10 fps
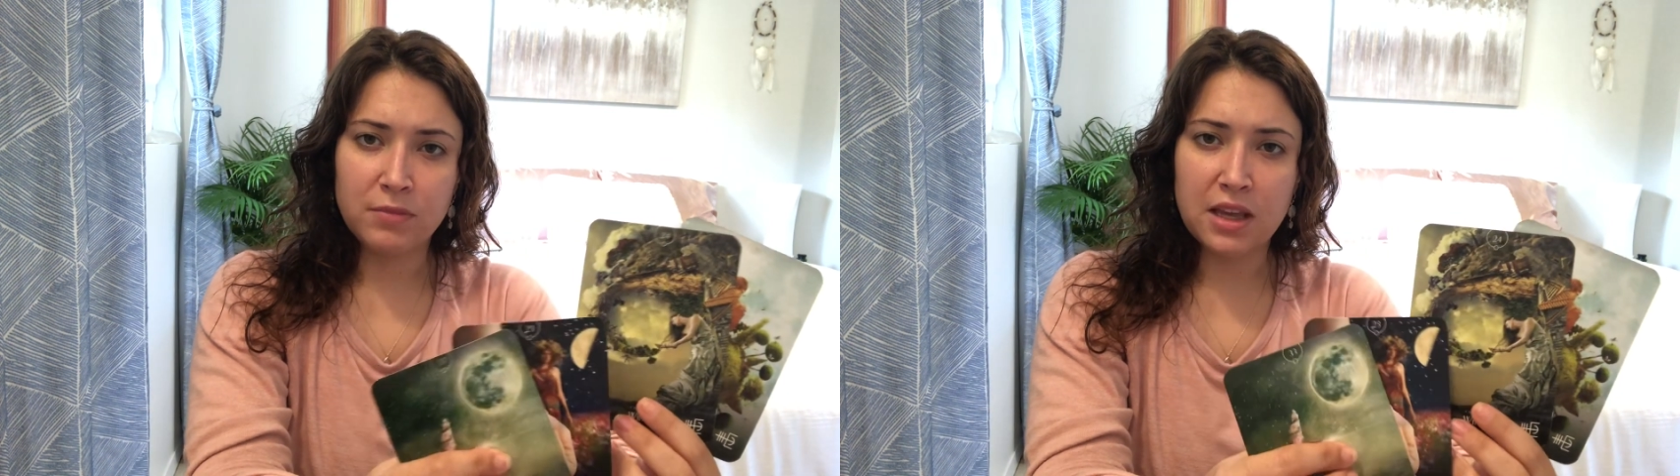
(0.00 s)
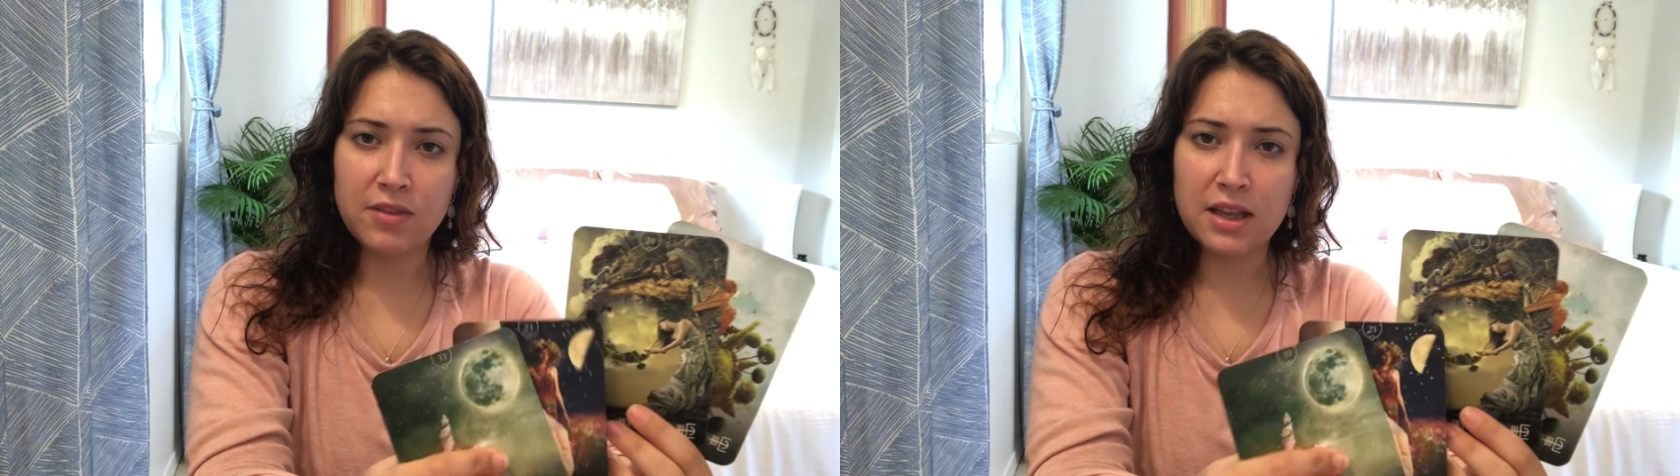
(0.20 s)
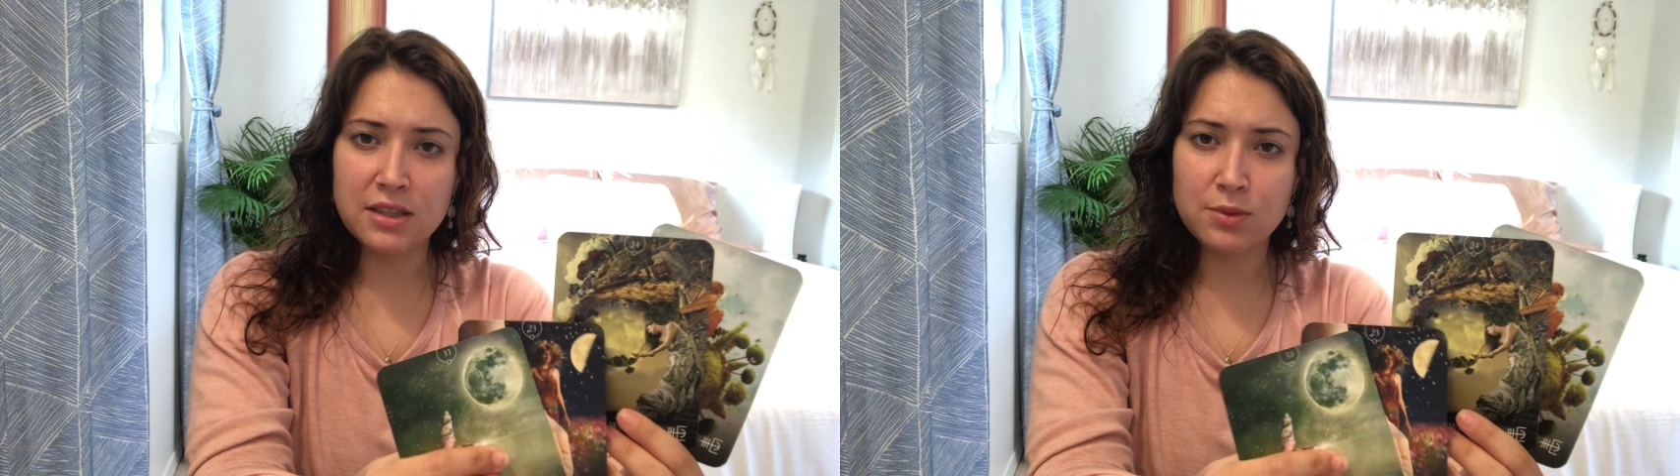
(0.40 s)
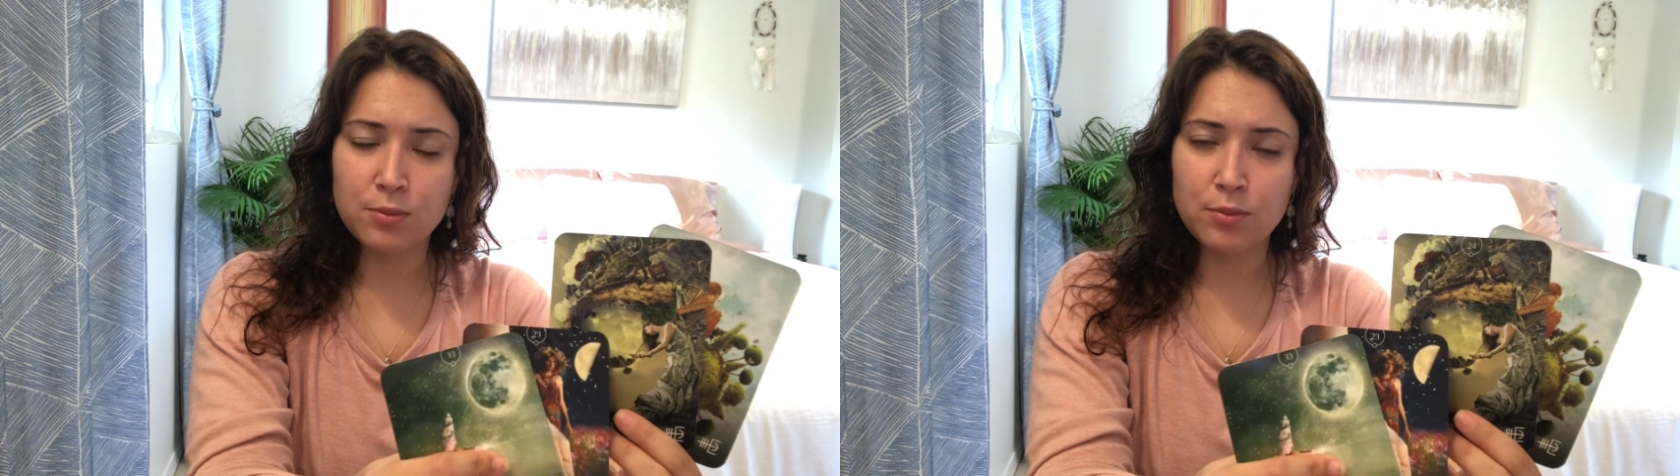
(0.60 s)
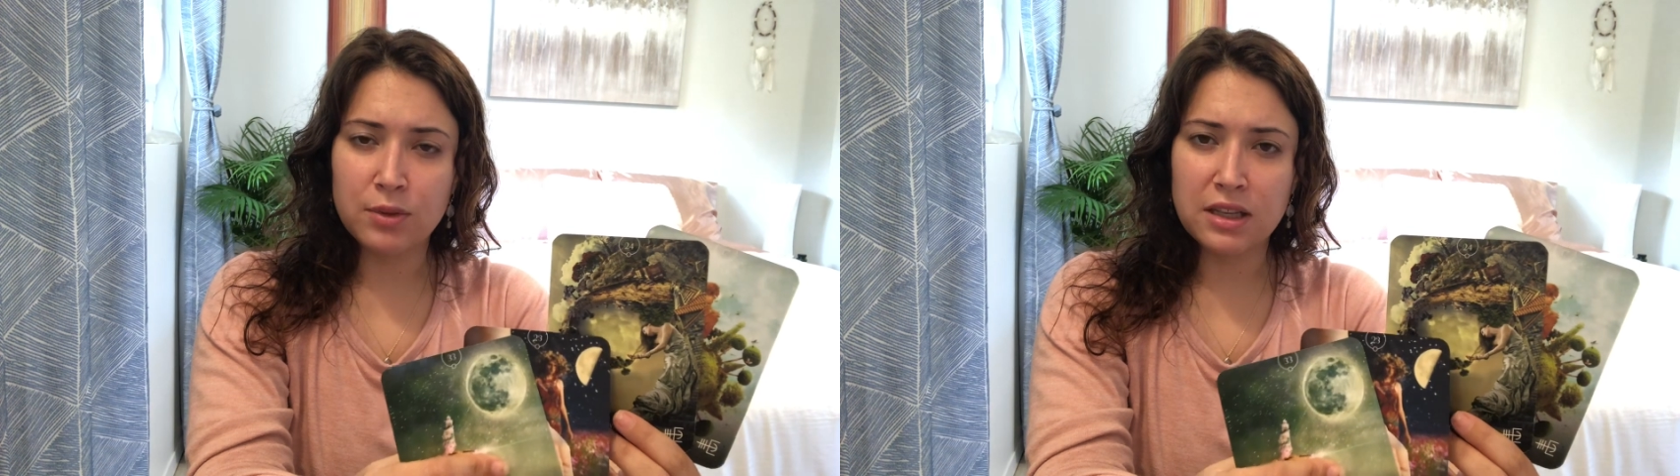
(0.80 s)
And that's
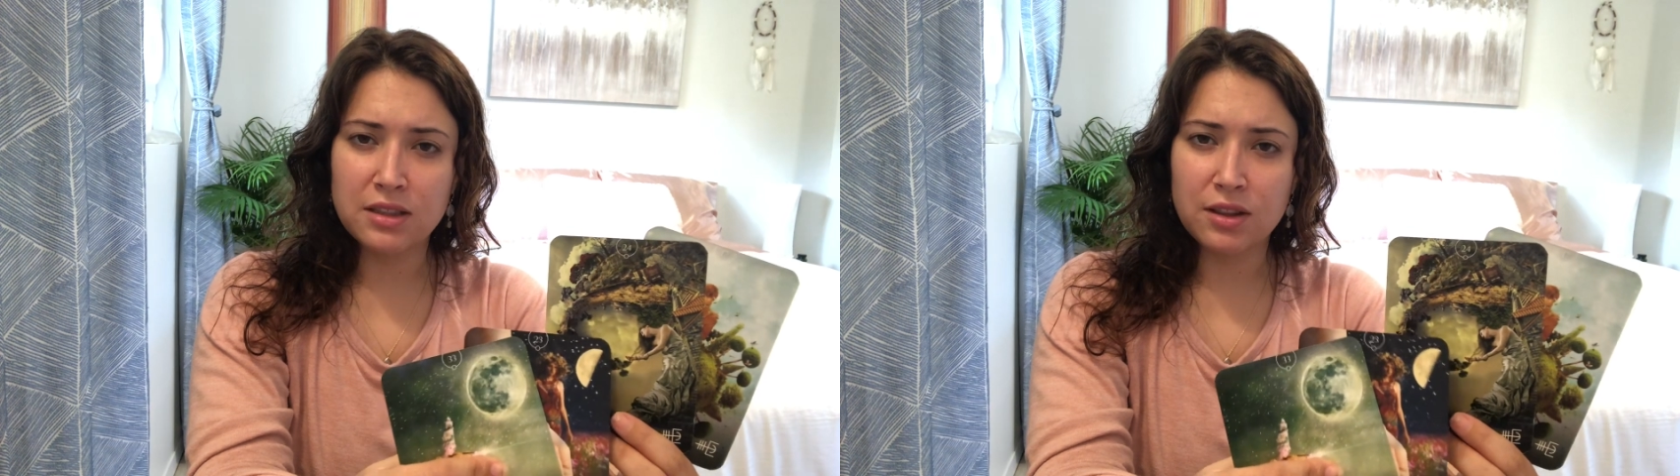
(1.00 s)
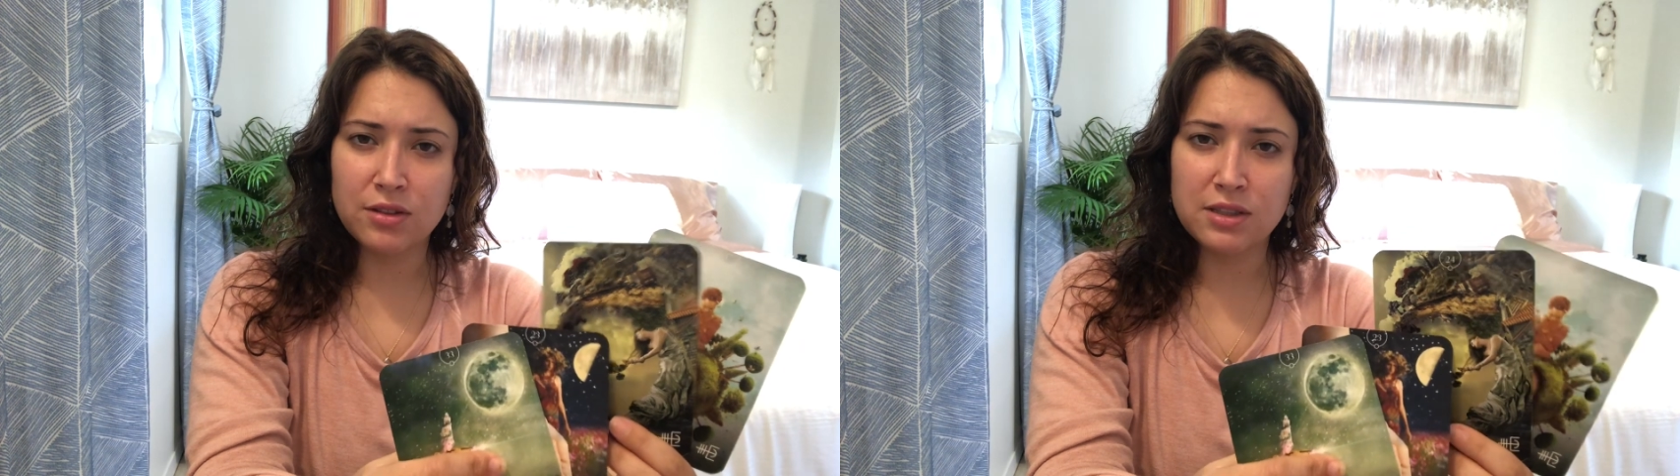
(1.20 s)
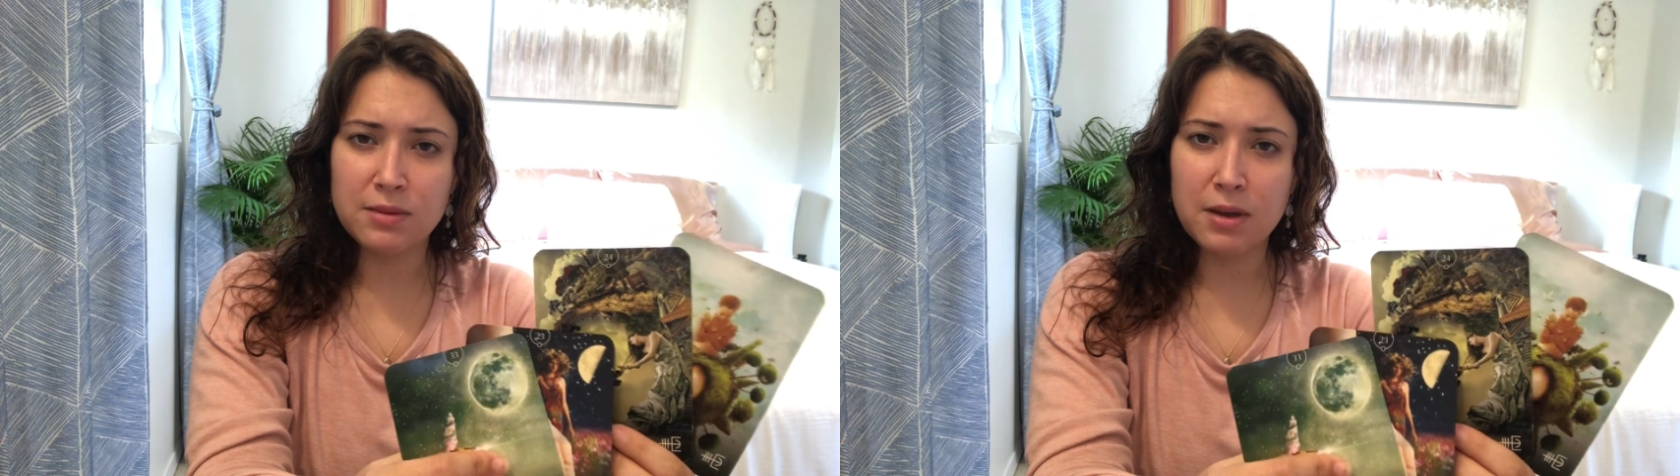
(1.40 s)
it, there's some